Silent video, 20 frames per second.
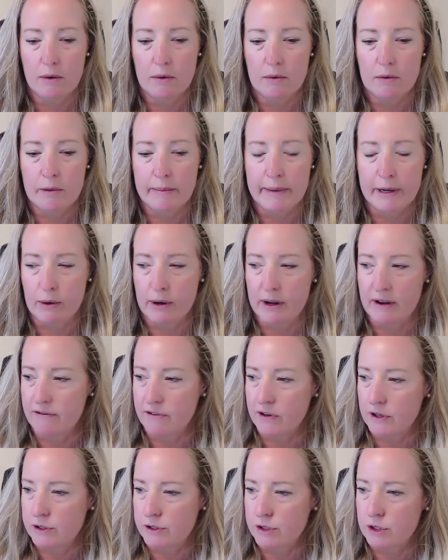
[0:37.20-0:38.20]
where am I going
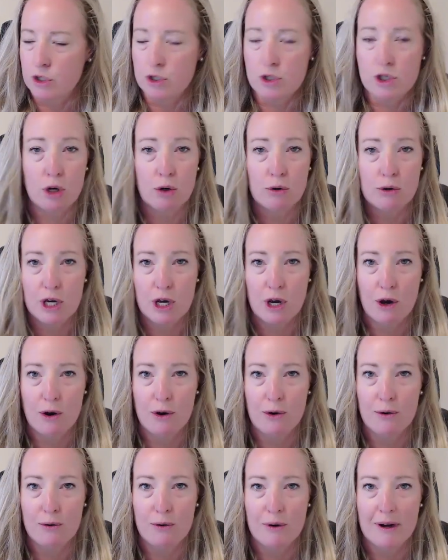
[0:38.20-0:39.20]
first?
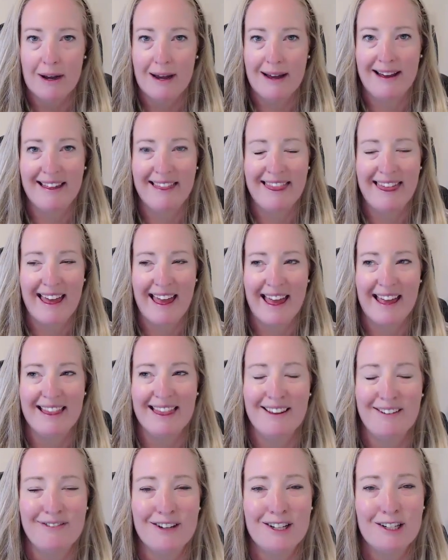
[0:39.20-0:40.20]
Tokyo, and then
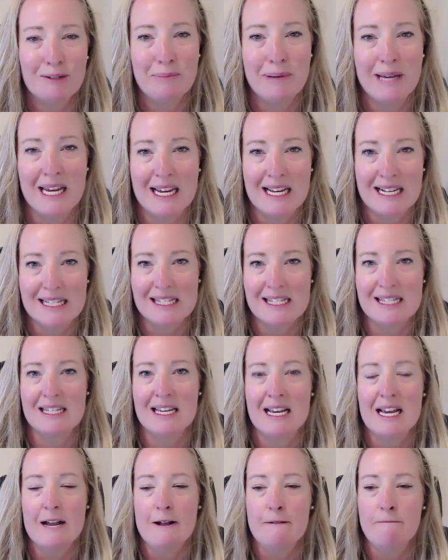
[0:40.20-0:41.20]
the Philippines
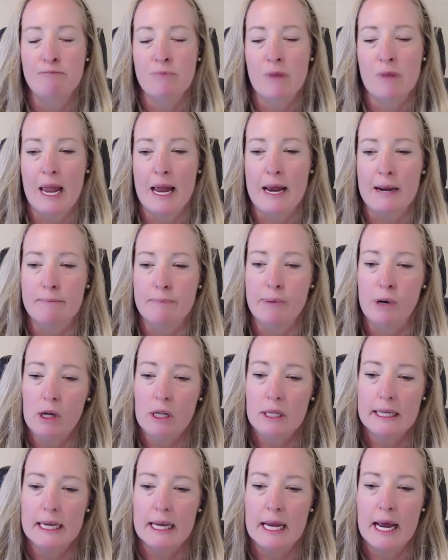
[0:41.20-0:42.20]
and Bali.